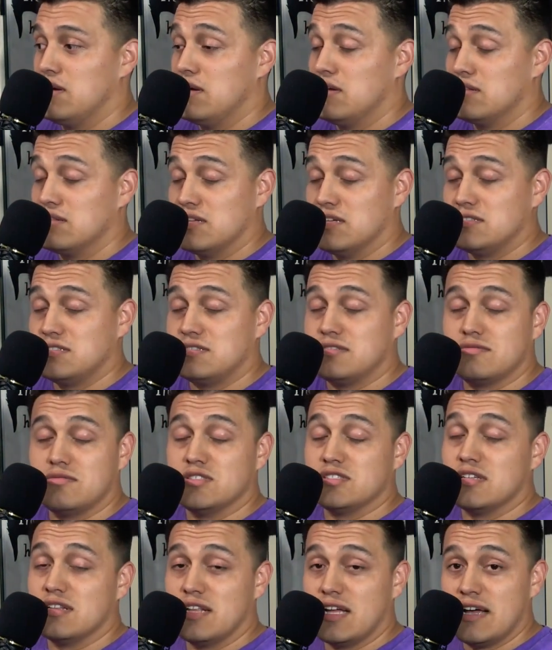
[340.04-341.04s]
This
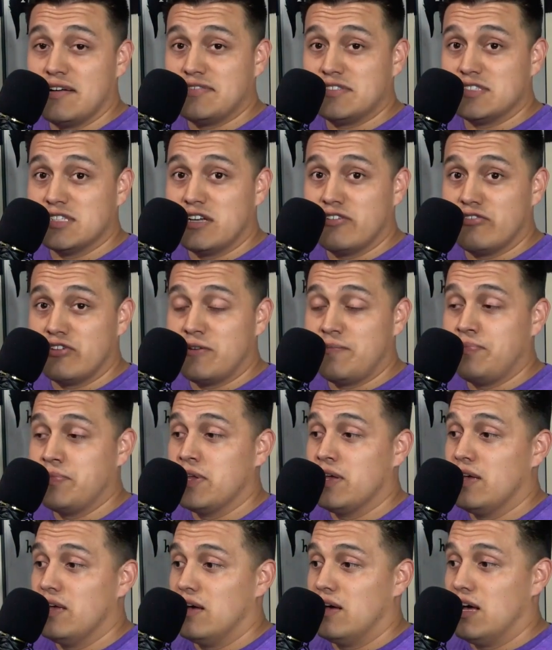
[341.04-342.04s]
was a lifesaver.
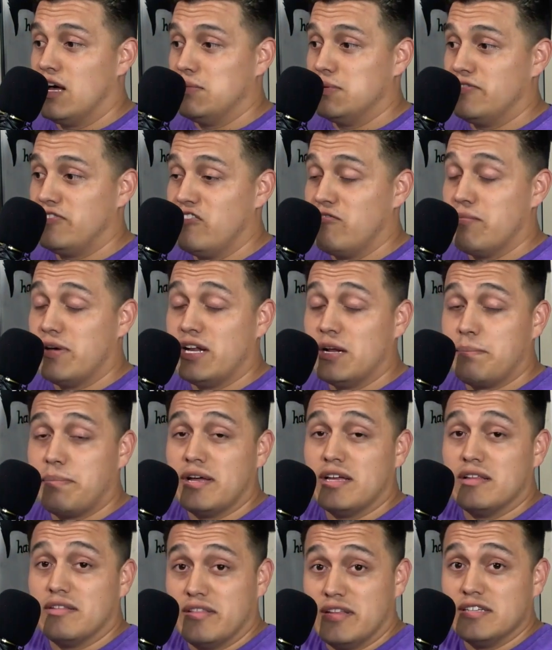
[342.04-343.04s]
If you've made it
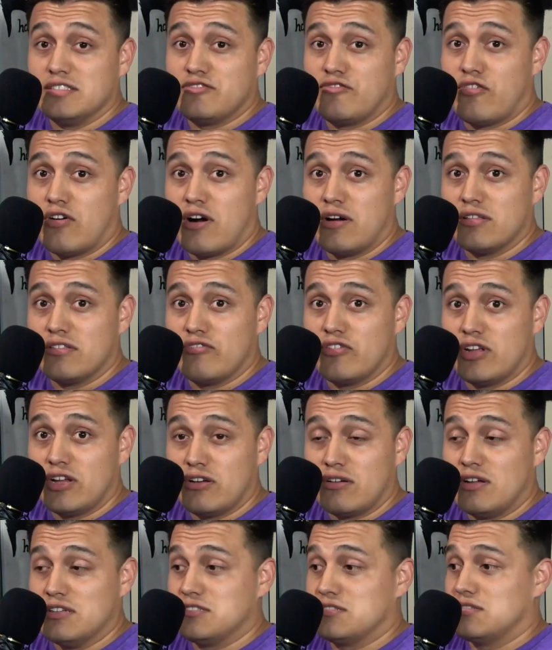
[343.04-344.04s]
this far in the
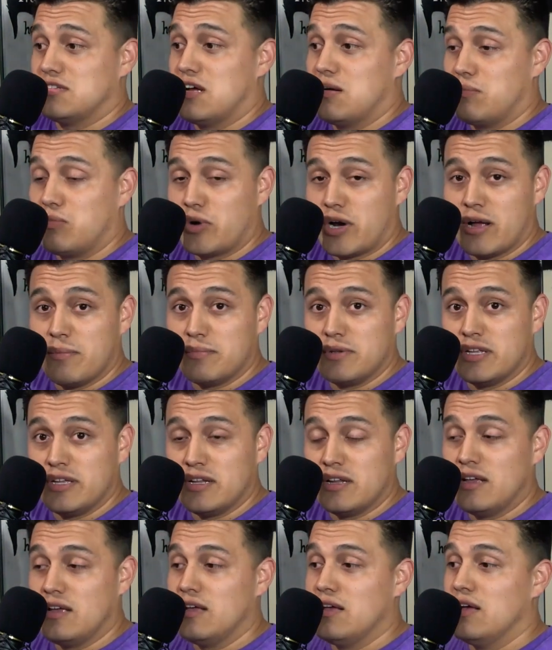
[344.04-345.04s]
video, I'll stop
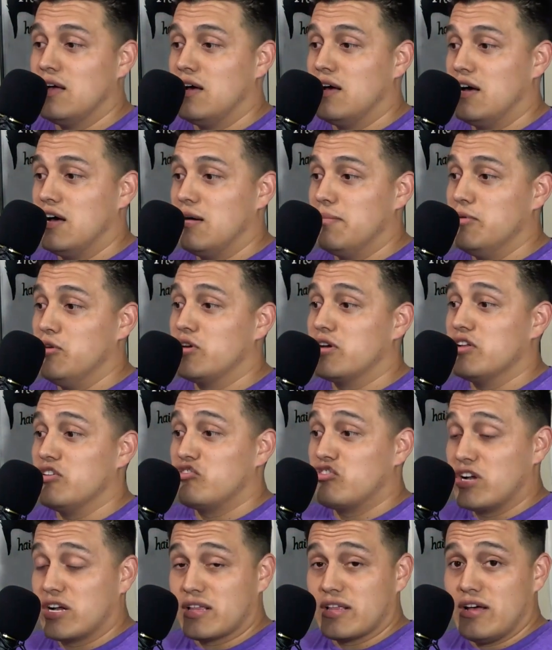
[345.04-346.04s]
rambling. You can
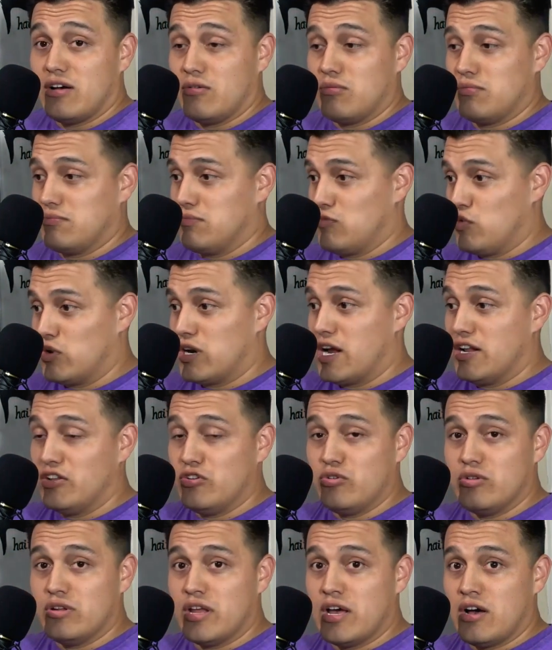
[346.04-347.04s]
check out what I
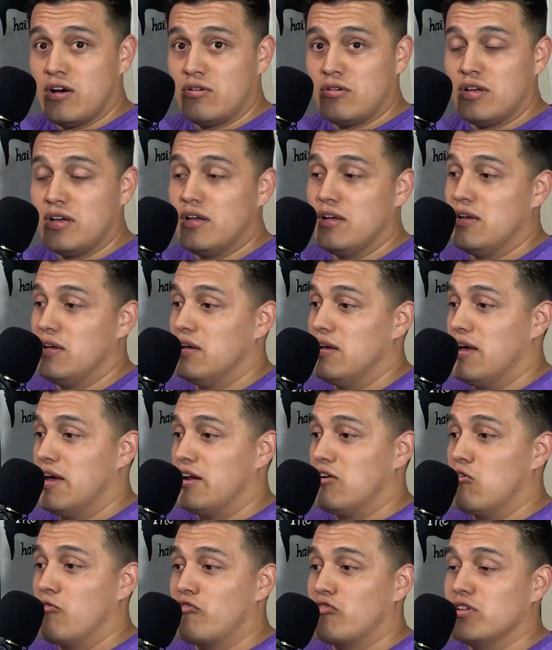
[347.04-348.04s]
do now,
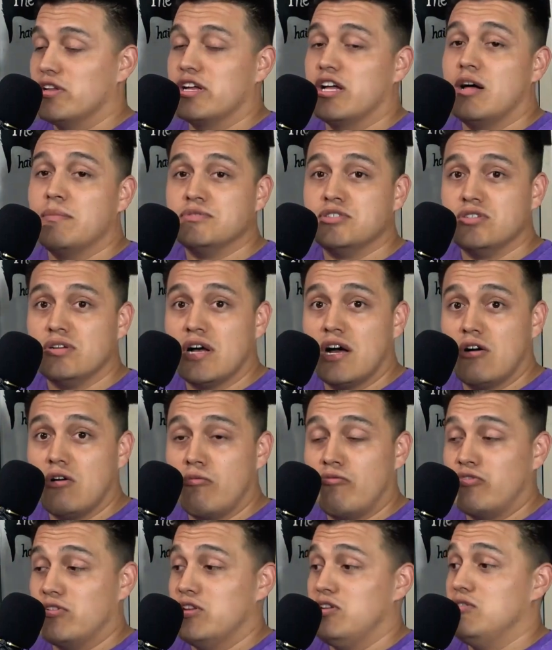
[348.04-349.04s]
and hopefully it helps you out.
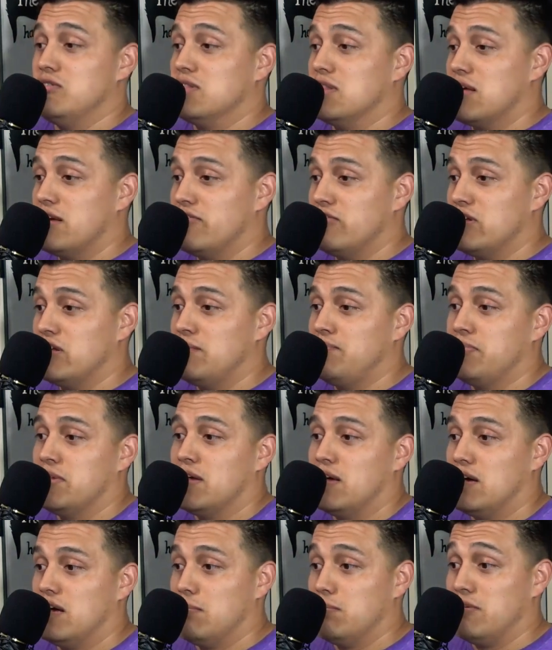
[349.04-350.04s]
Hopefully you love it.
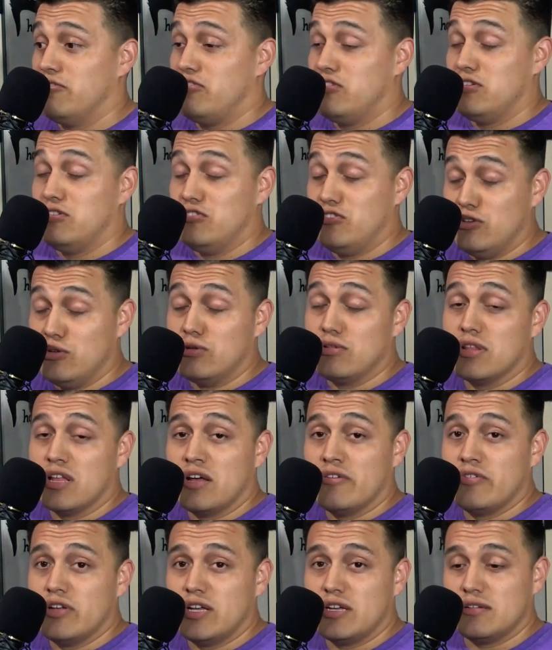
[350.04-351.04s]
If you do
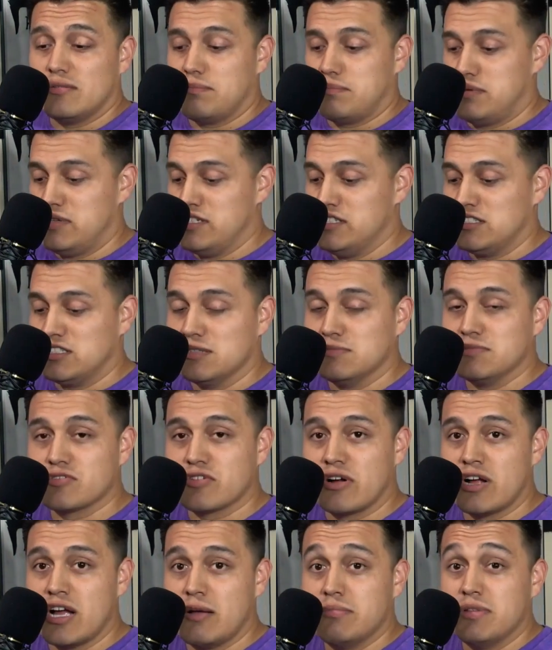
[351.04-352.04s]
love it, please
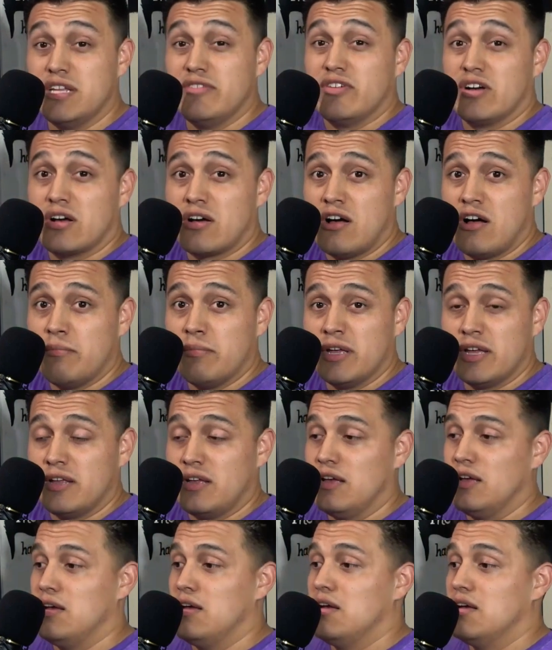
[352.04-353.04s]
subscribe, leave a comment,
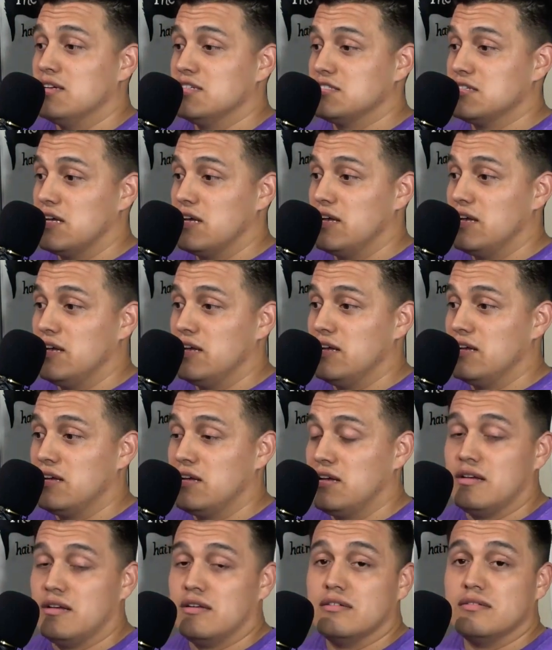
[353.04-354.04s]
say
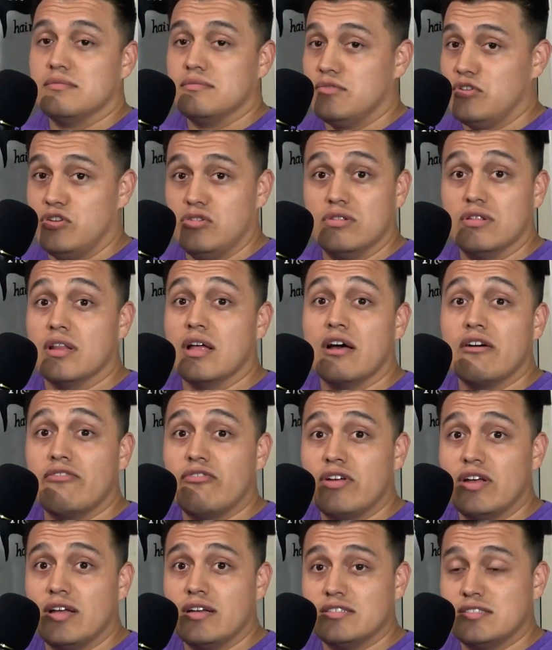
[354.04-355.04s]
you
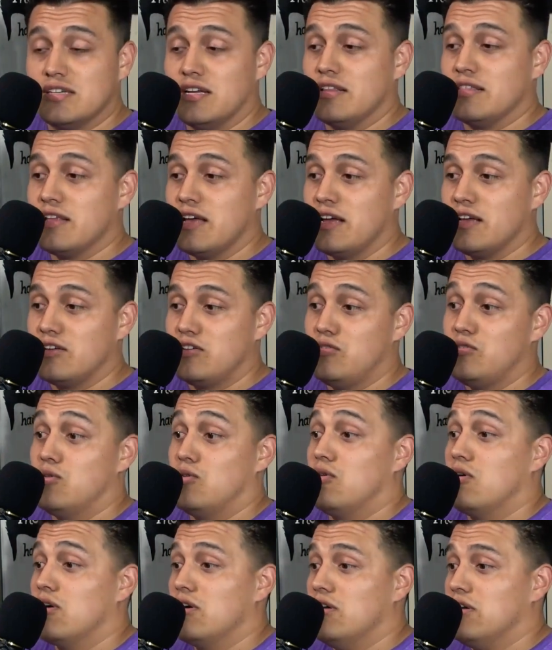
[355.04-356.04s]
love it, say thank you,
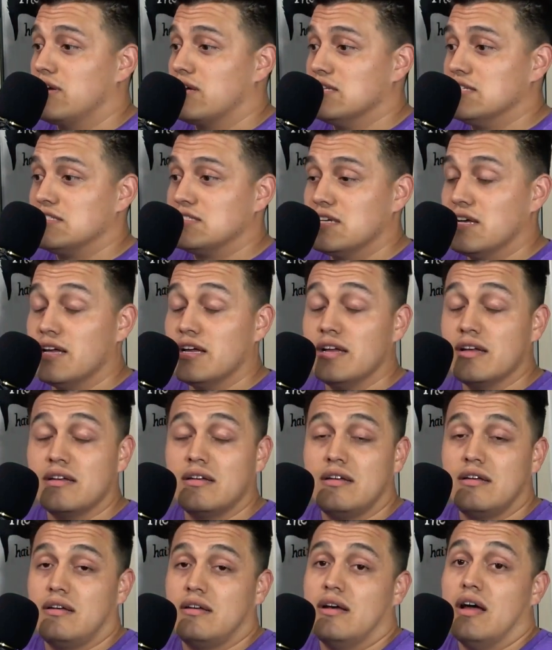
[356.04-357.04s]
or you can say,
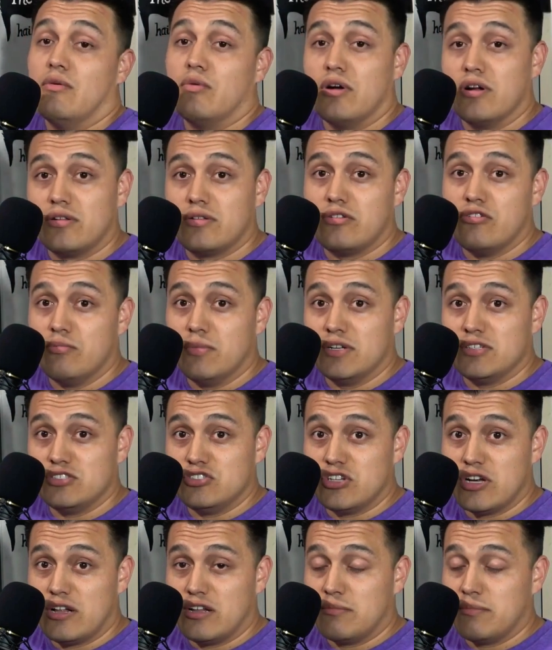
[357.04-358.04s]
I wear too much
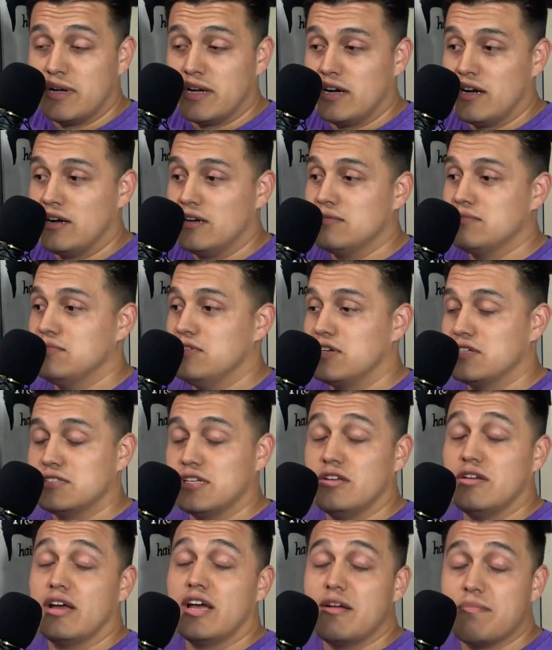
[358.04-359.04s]
gel in my hair. You can
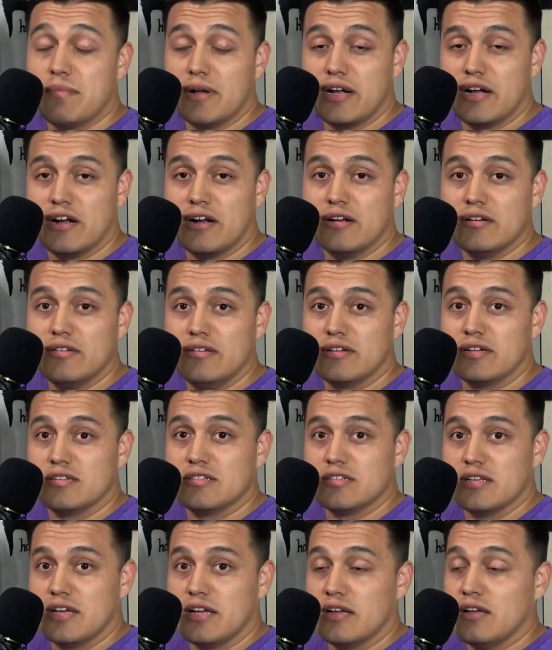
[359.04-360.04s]
say you hate my hair. You could
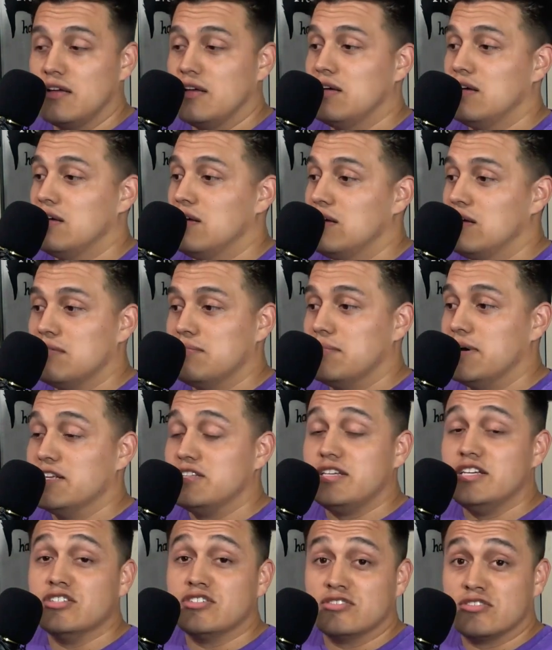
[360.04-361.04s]
say my
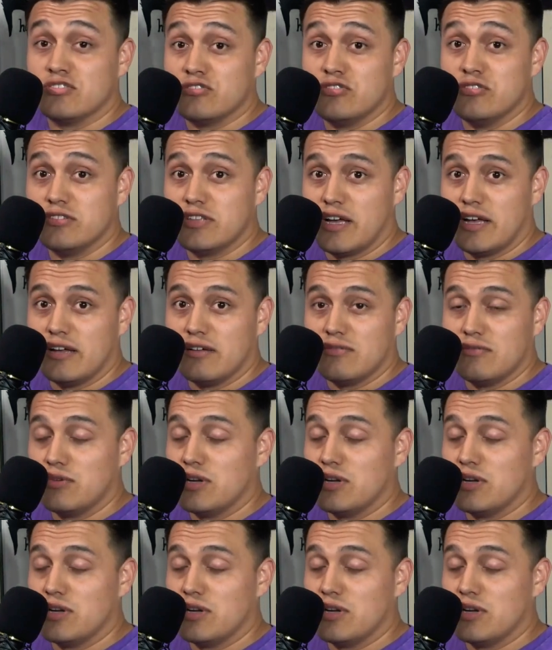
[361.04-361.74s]
t-shirts are too tight.